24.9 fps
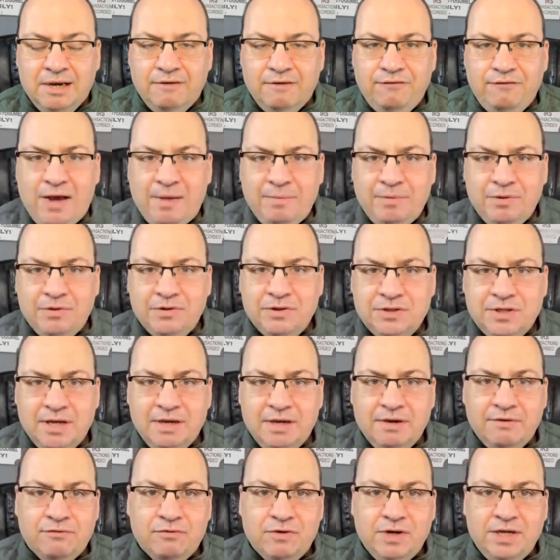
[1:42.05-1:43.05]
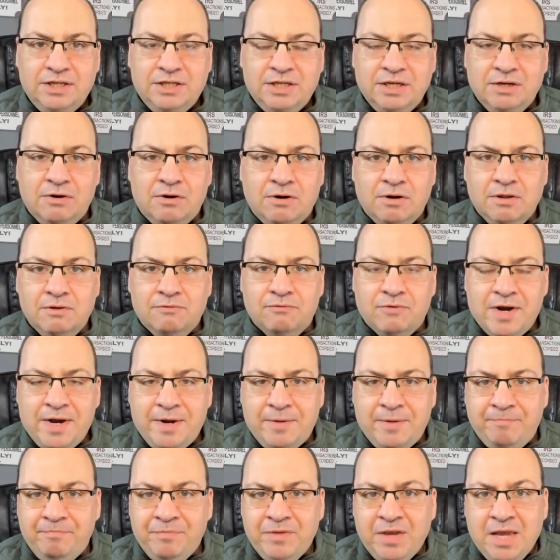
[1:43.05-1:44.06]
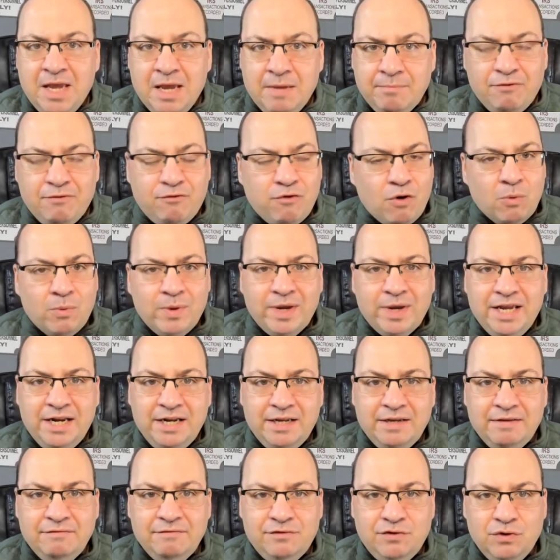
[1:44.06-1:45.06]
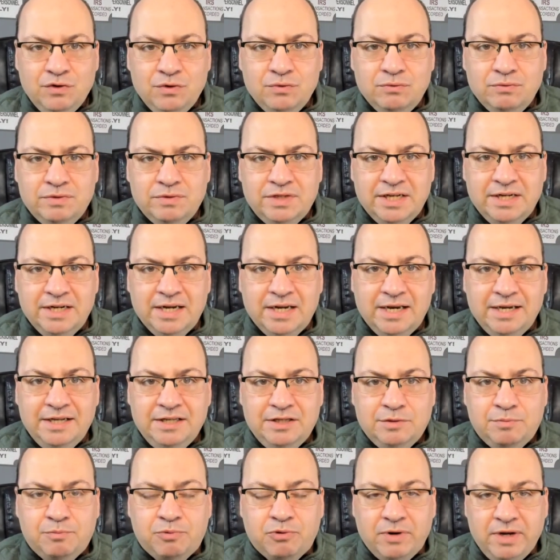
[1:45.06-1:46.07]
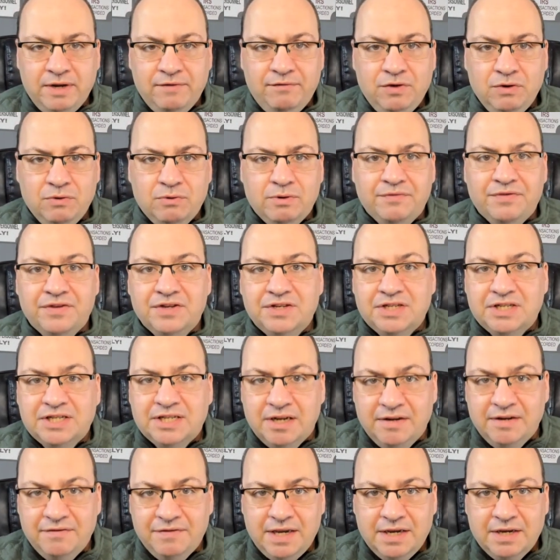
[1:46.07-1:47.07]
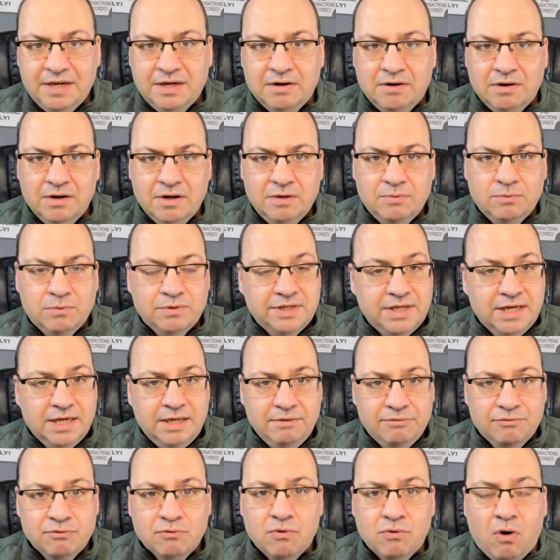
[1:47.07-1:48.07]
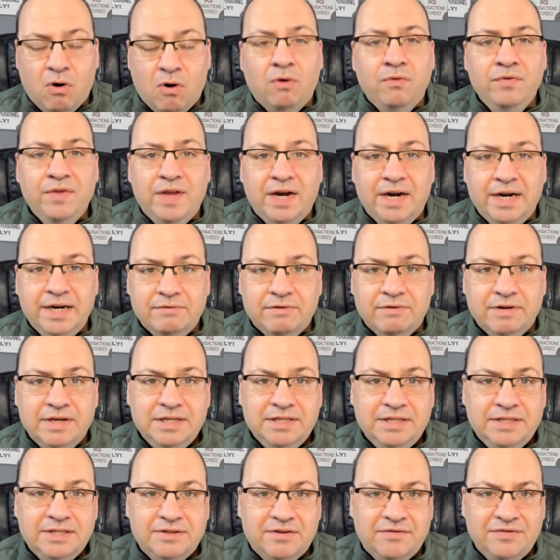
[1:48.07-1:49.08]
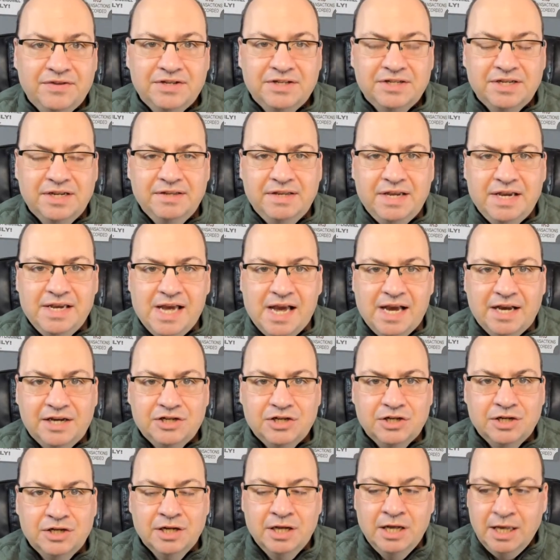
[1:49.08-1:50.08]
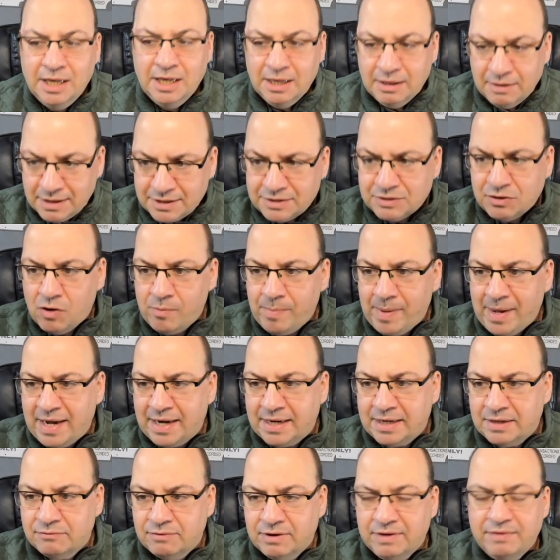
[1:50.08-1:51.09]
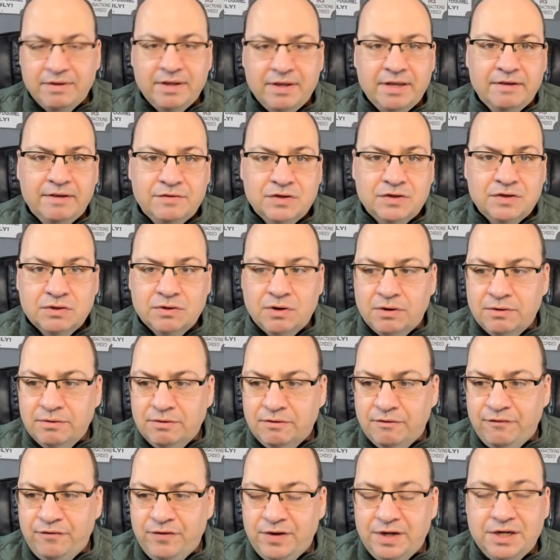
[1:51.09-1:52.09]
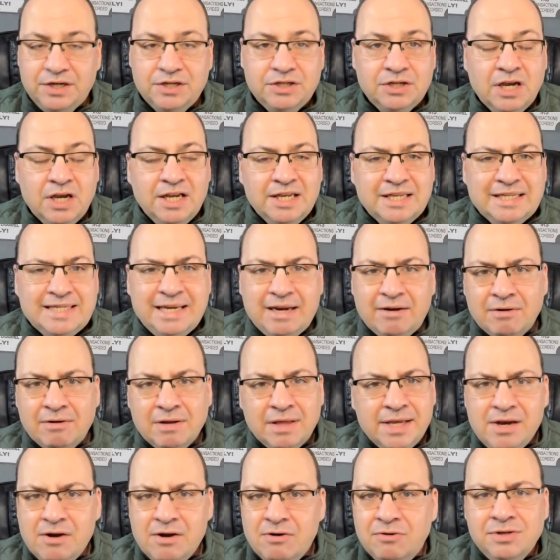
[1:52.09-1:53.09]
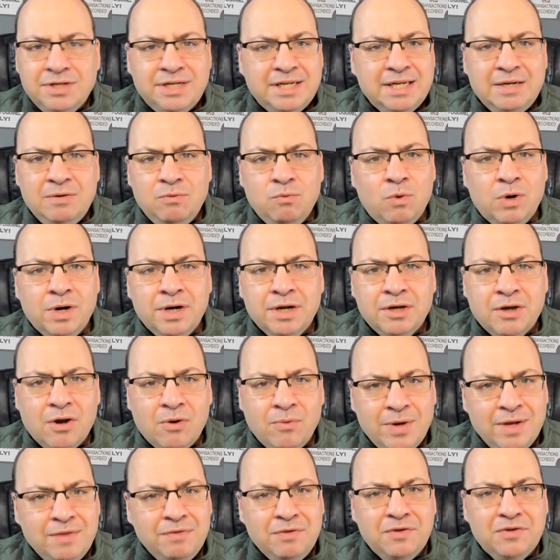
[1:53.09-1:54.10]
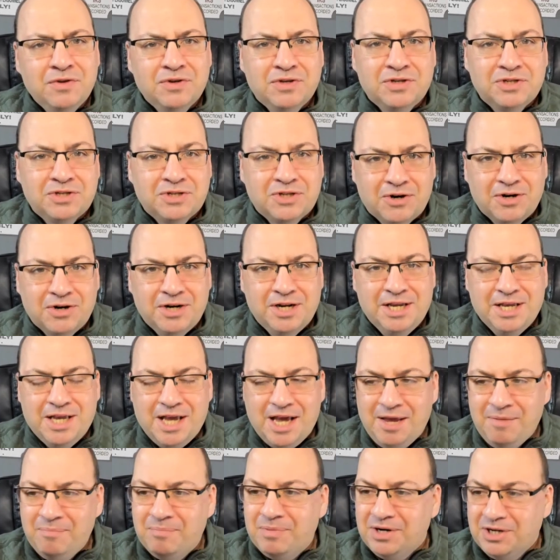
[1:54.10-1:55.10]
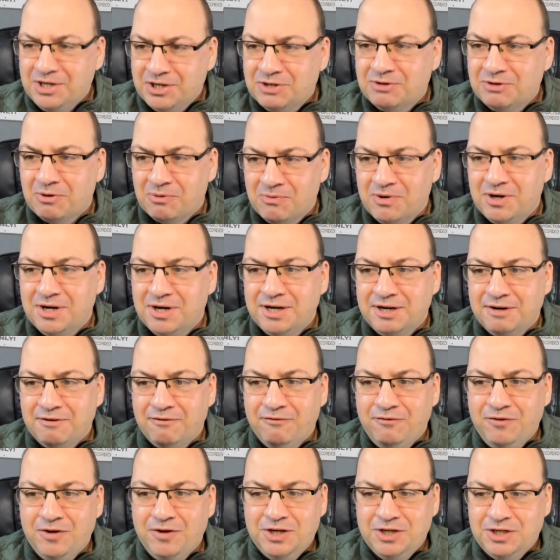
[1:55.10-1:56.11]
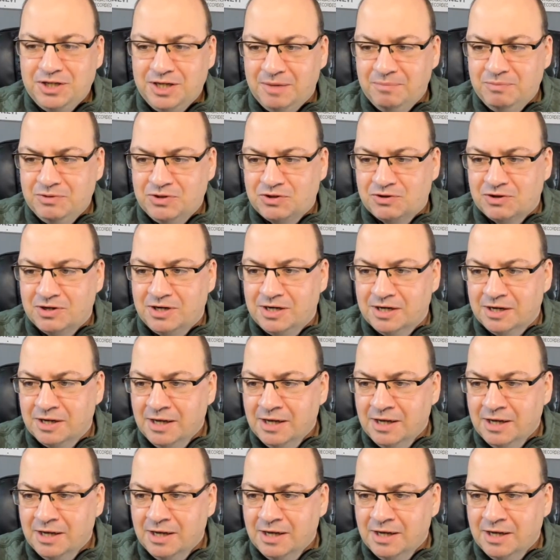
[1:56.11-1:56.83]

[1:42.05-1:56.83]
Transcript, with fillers: A fabulous day of racing all around. Before we get into tonight's preview of the Sunday card, we'll take you through all nine races on the Sunday action. Let's go back and relive start to finish. Sierra Leone didn't want to go into the starting gate, but he sure wanted to finish up strong.